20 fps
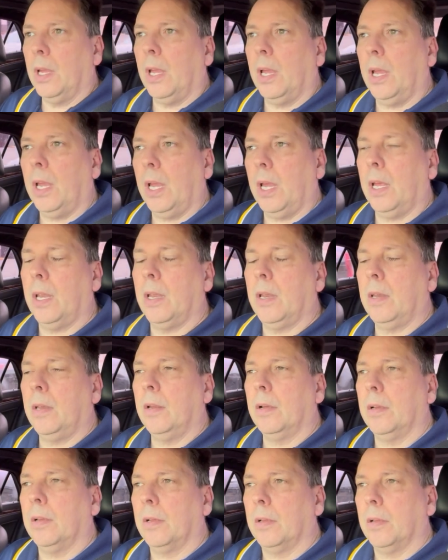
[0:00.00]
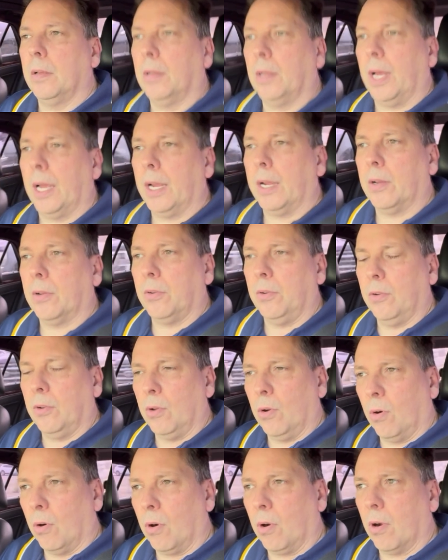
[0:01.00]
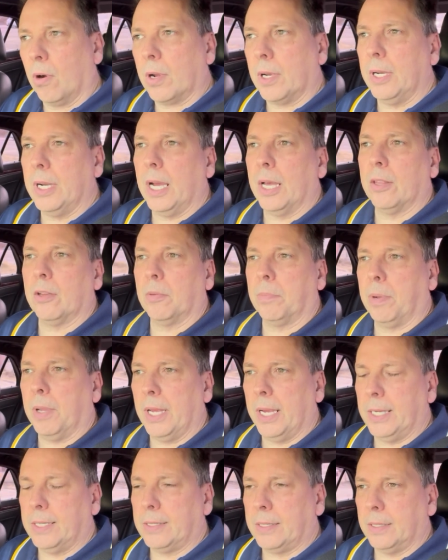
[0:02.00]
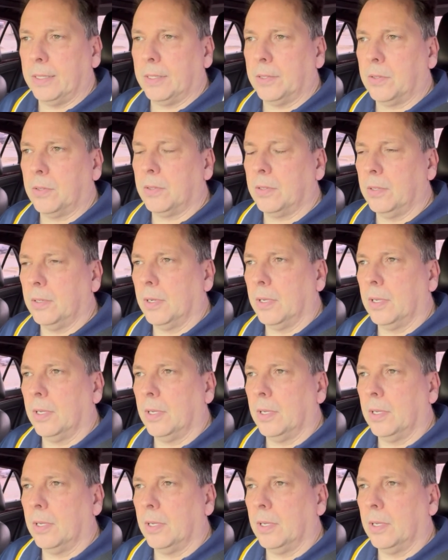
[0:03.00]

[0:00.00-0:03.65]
In, like, New York and other places,